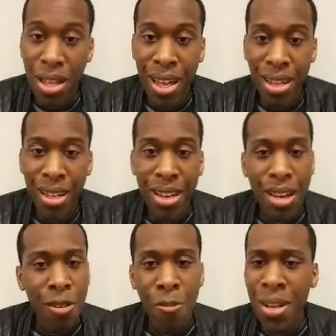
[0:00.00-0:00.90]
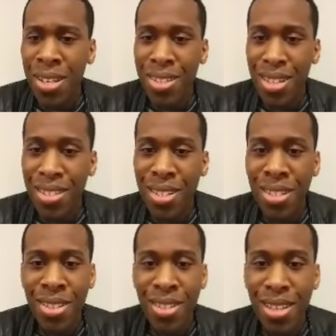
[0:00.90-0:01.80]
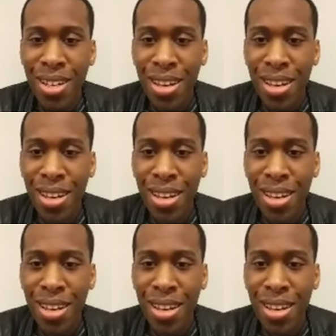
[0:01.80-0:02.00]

me like what is this it just